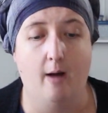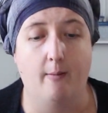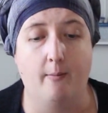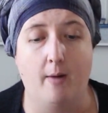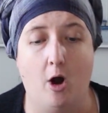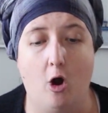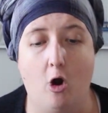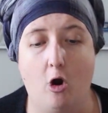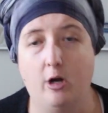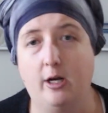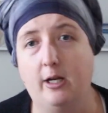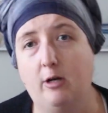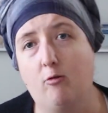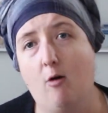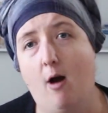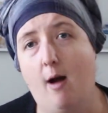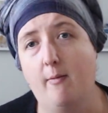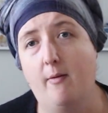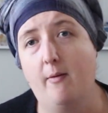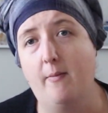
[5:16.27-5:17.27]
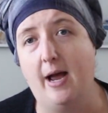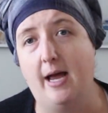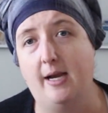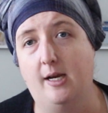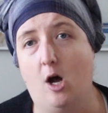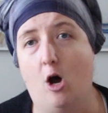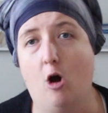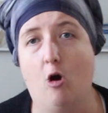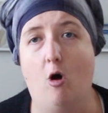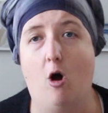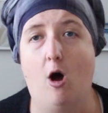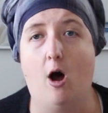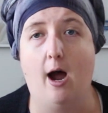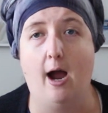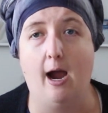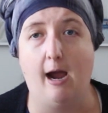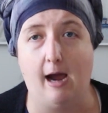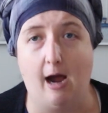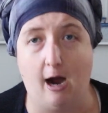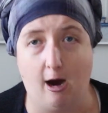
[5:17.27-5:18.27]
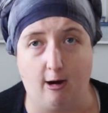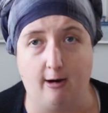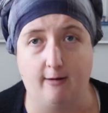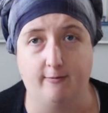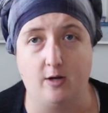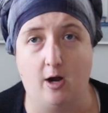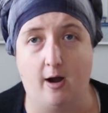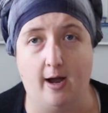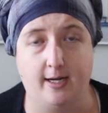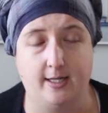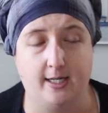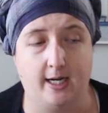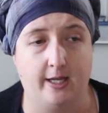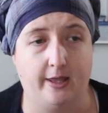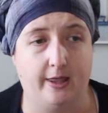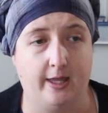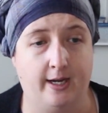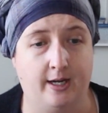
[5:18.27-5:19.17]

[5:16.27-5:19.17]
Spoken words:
My only gripe about the whole RFID